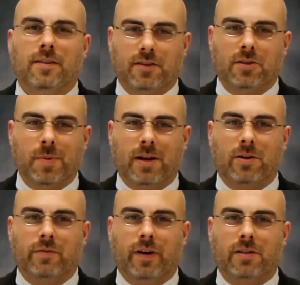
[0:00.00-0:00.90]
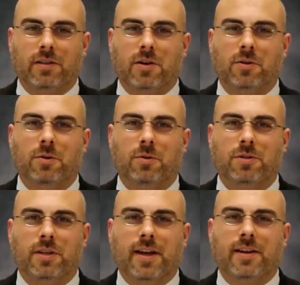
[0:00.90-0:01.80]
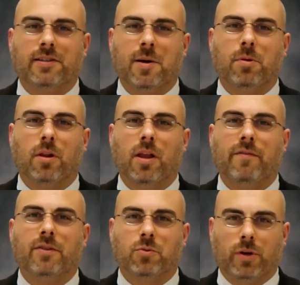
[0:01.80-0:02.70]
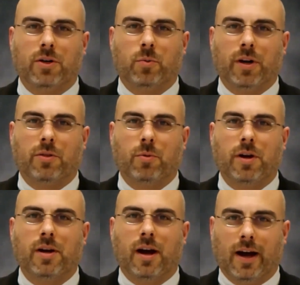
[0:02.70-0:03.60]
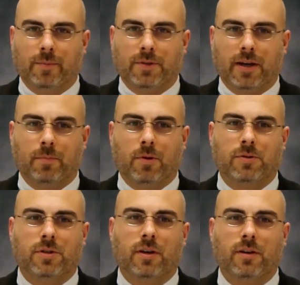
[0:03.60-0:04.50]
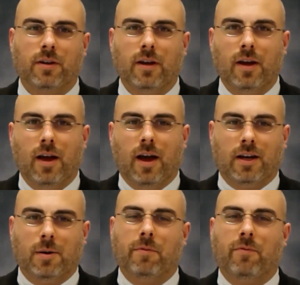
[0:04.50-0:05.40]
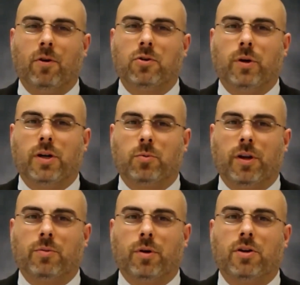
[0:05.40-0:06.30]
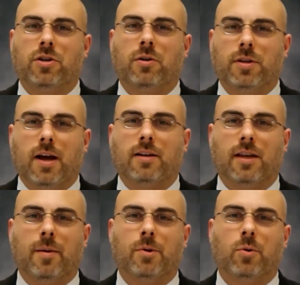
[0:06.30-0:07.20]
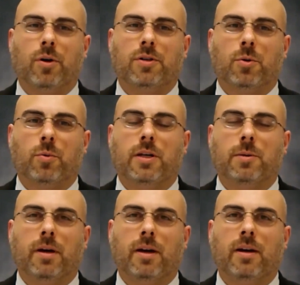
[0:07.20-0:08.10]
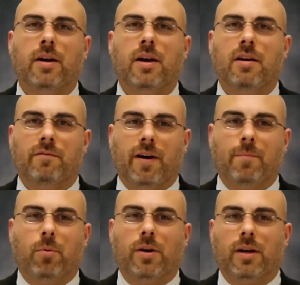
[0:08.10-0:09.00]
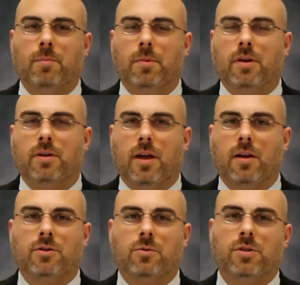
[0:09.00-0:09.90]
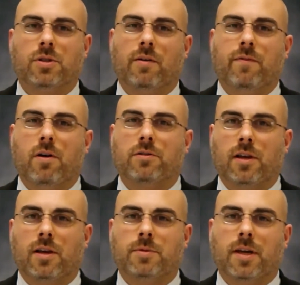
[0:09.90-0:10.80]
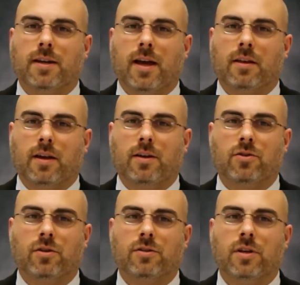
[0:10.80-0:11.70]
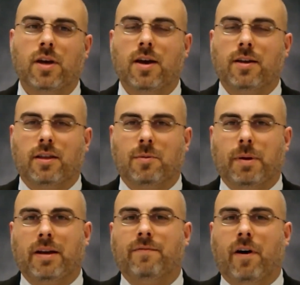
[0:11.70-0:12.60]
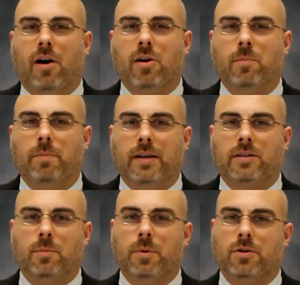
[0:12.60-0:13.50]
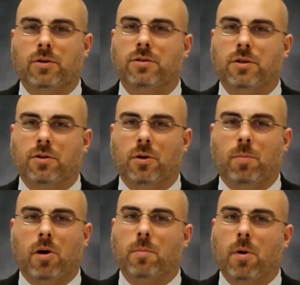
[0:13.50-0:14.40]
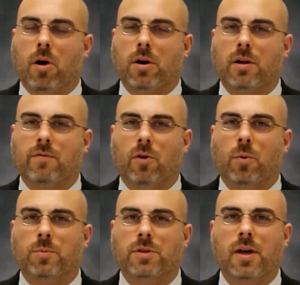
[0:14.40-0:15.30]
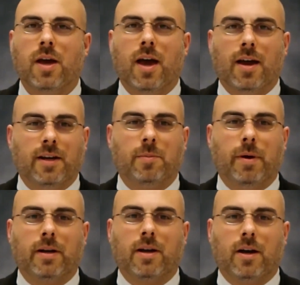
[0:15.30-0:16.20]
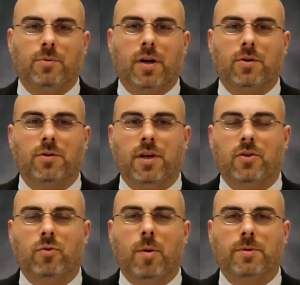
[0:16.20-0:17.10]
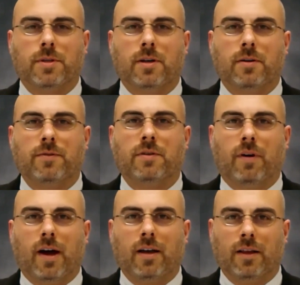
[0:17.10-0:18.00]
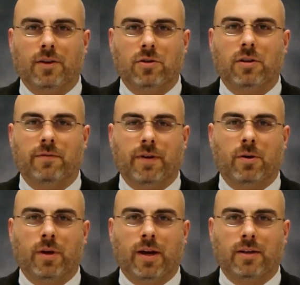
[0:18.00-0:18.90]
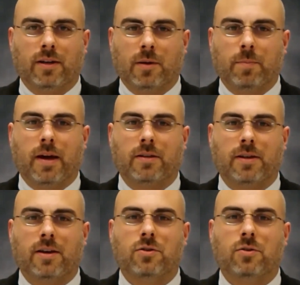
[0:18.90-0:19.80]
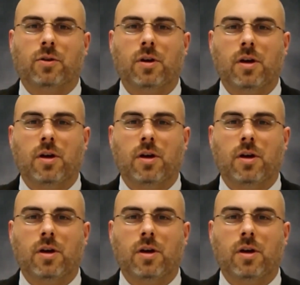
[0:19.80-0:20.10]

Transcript: This is Medical Device Legal News. Today is April 11th, 2023. I'm Sam Bernstein. On April 4th, 2023, Genotox Laboratories agreed to pay $5.9 million to resolve False Claims Act allegations that it paid volume-based commissions to third-party marketing firms and independent contractor sales representatives in violation of the federal anti-kickback statute.